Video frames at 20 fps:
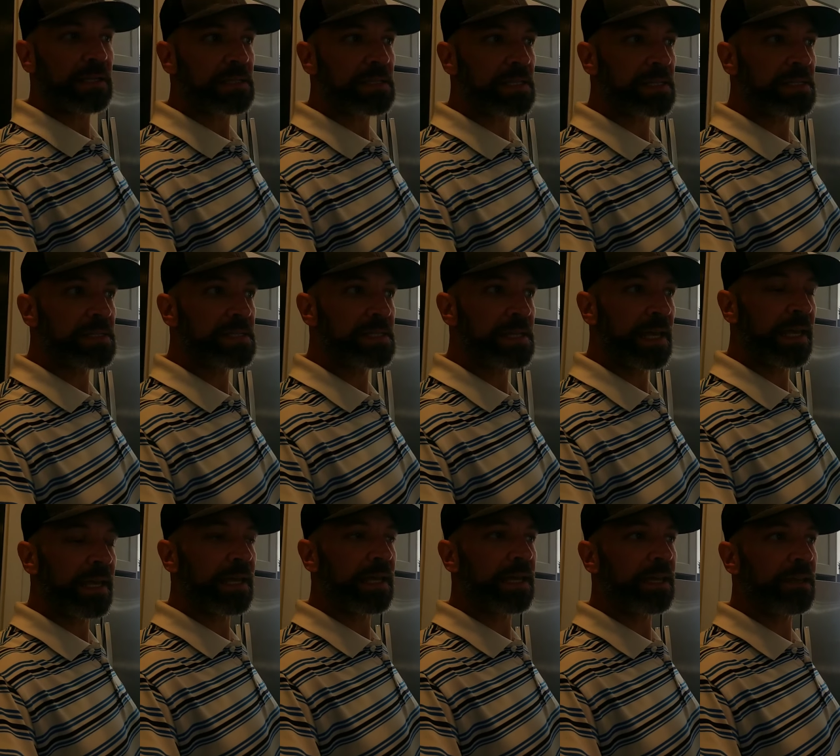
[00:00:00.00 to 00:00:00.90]

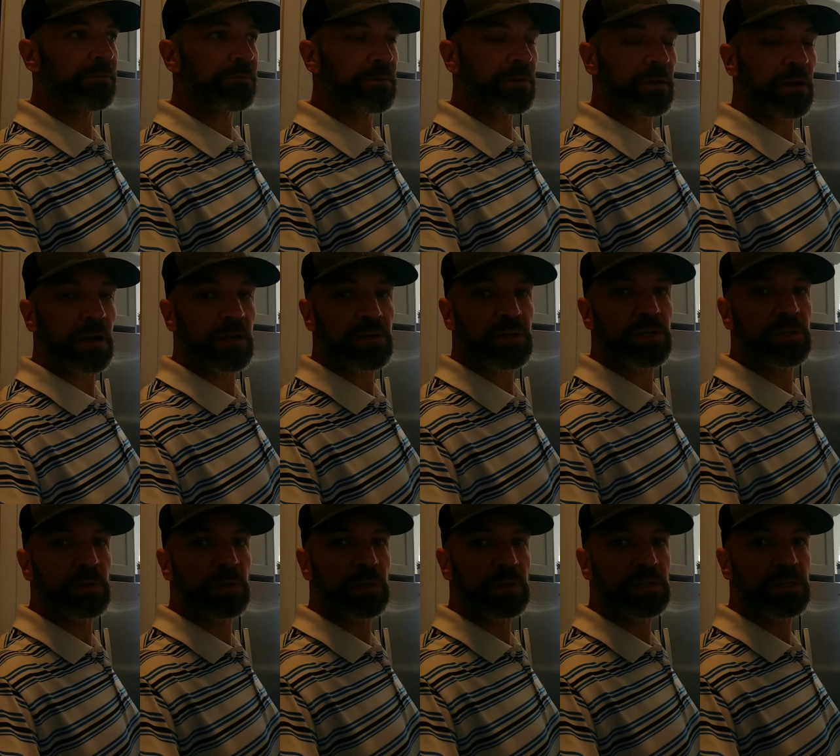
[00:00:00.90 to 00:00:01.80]
Today for our
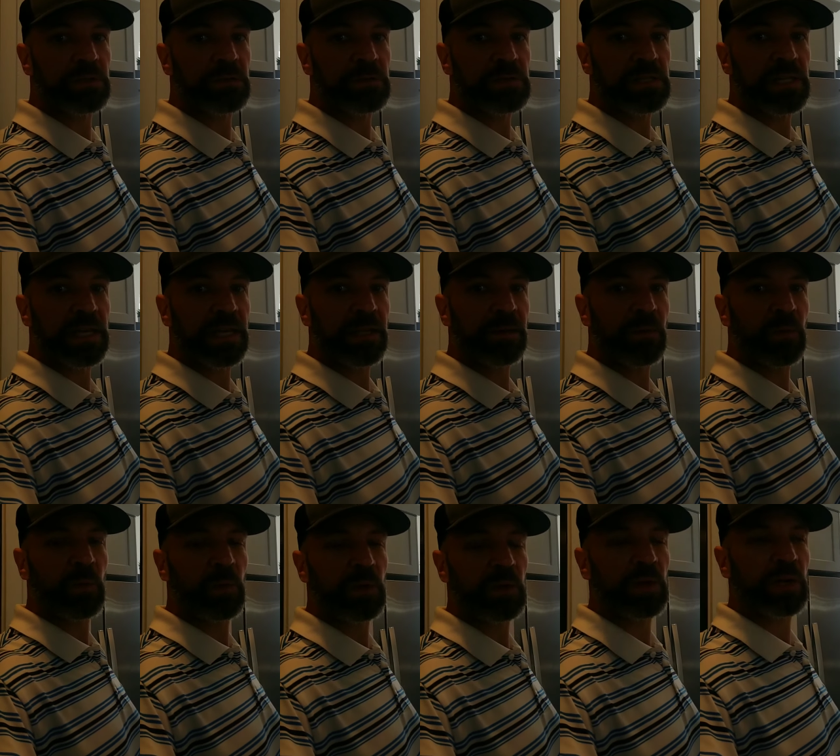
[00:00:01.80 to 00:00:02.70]
Tour Tuesday,
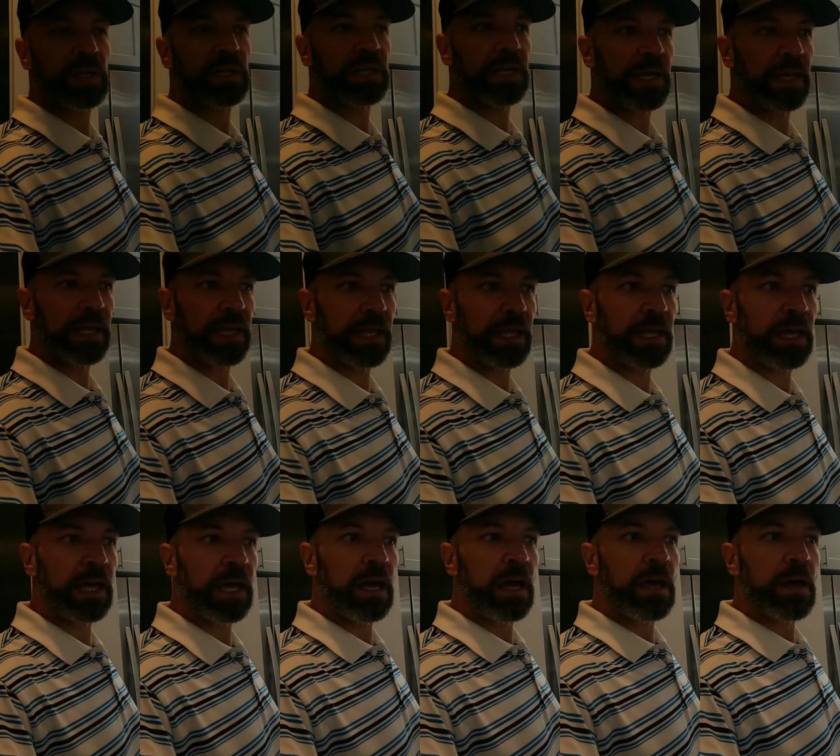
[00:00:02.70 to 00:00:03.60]
we're looking at a